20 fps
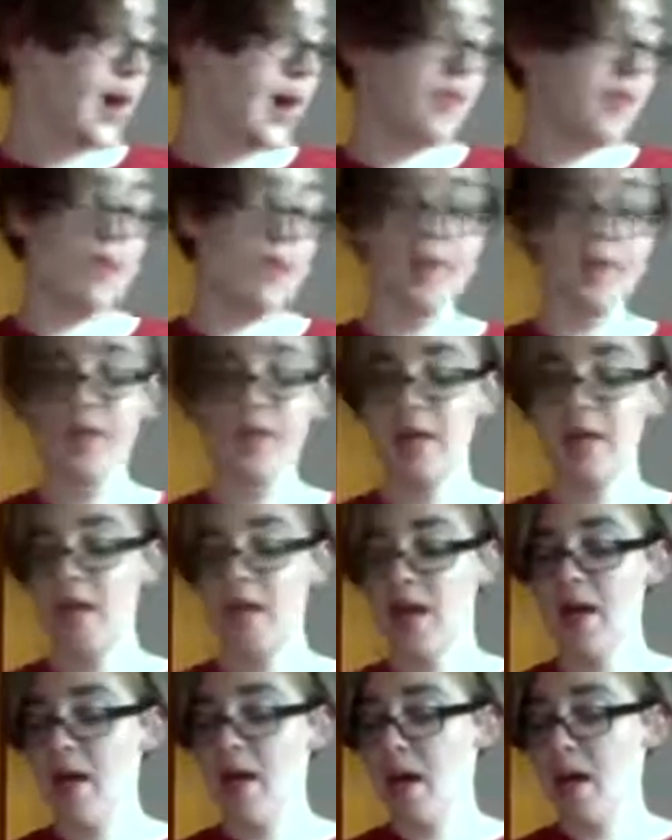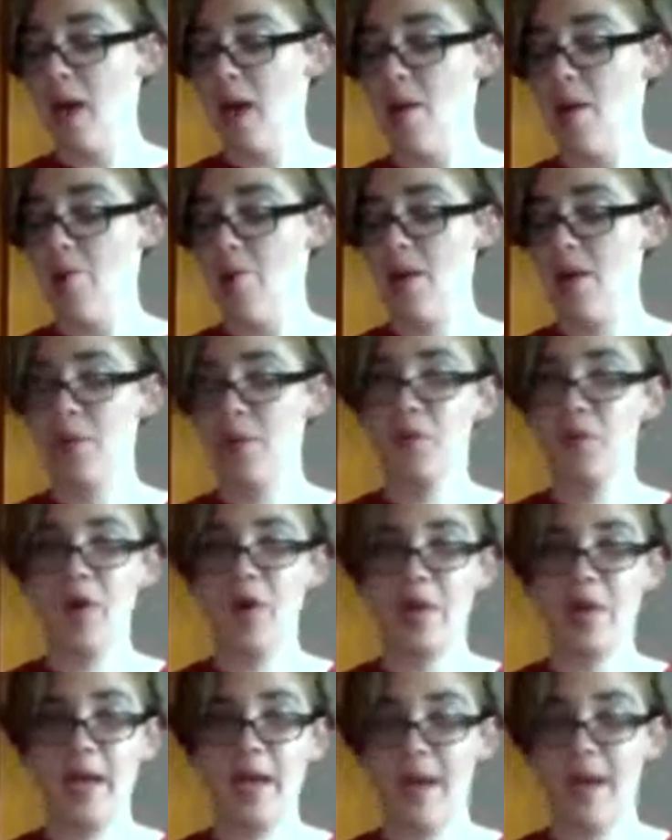my oven, and
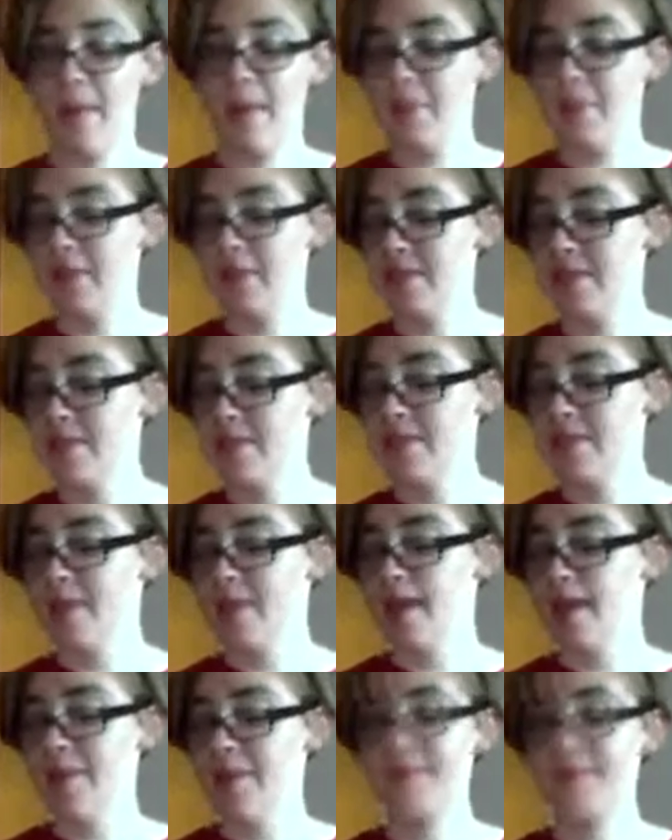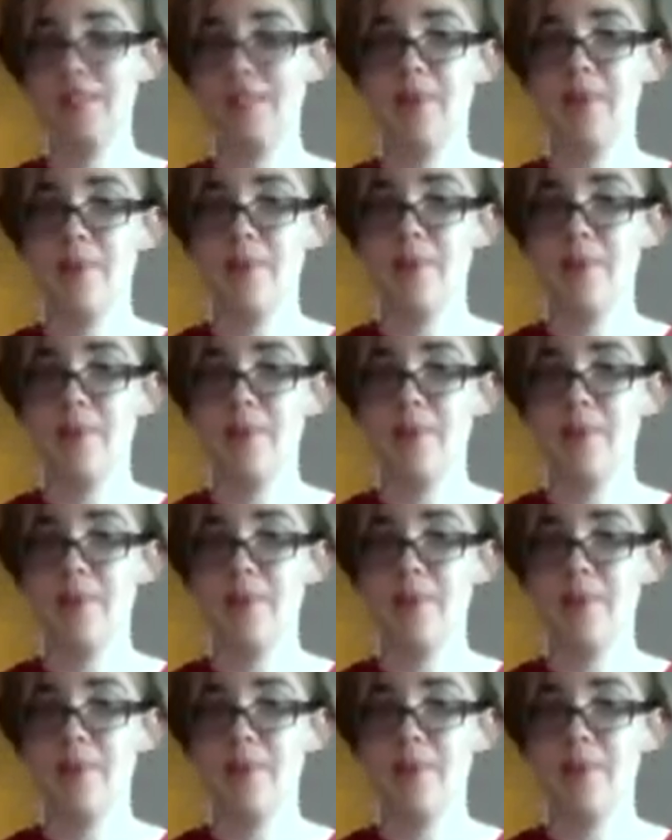while that happens, I'm going to